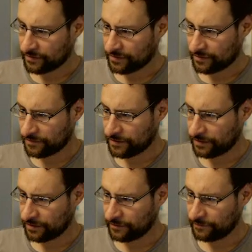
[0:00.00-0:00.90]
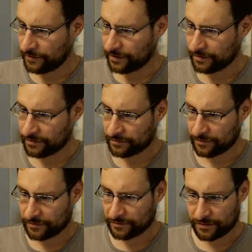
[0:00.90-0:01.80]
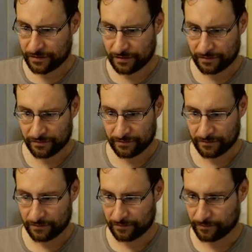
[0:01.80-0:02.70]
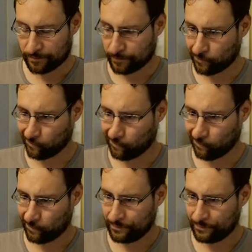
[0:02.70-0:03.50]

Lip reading: Finaling failed of, nah. Mm-hmm.